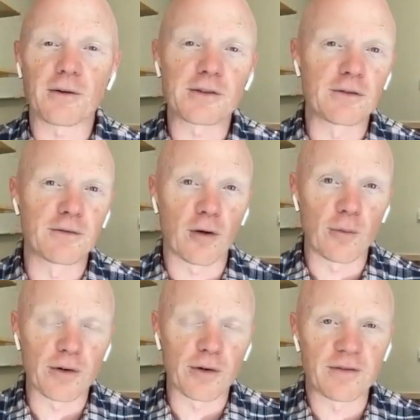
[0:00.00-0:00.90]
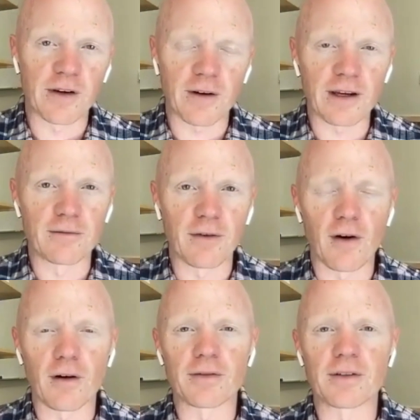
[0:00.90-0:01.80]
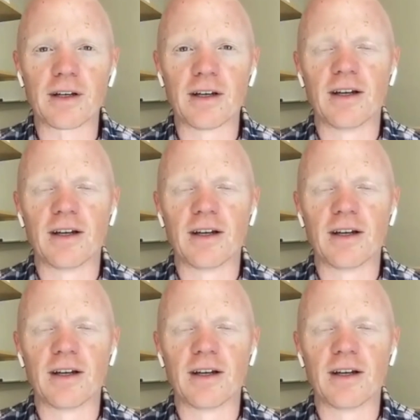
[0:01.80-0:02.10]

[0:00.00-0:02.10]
first and foremost, a very involved